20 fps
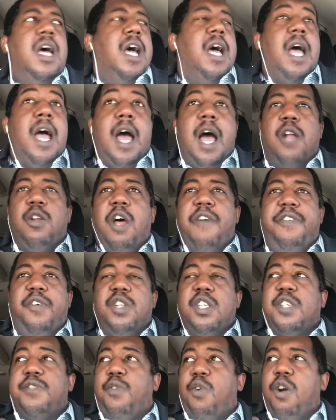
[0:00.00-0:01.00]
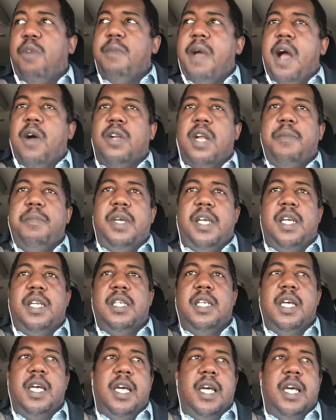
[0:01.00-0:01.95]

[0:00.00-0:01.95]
How do I fill this form out? I mean,